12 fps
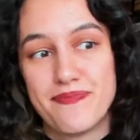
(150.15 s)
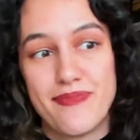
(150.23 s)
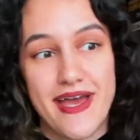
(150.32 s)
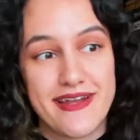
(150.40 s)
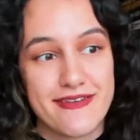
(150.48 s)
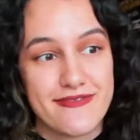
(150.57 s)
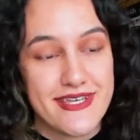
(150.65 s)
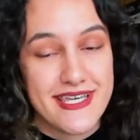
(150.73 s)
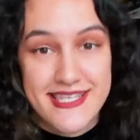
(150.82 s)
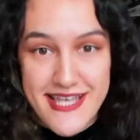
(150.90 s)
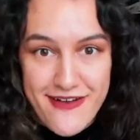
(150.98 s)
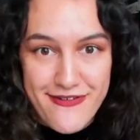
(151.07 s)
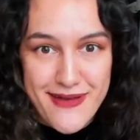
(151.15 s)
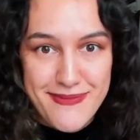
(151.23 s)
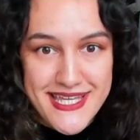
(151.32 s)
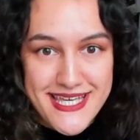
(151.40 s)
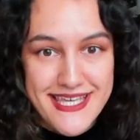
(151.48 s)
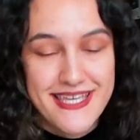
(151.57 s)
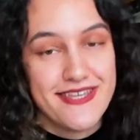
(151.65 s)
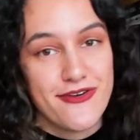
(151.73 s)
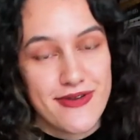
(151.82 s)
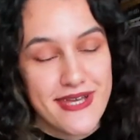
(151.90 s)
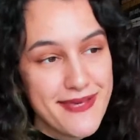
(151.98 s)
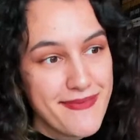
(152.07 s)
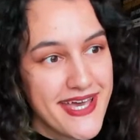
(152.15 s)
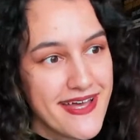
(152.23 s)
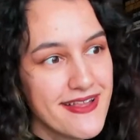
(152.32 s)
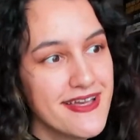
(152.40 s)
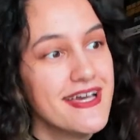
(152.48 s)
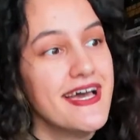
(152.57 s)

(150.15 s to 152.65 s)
part of the Guitar Family in your email.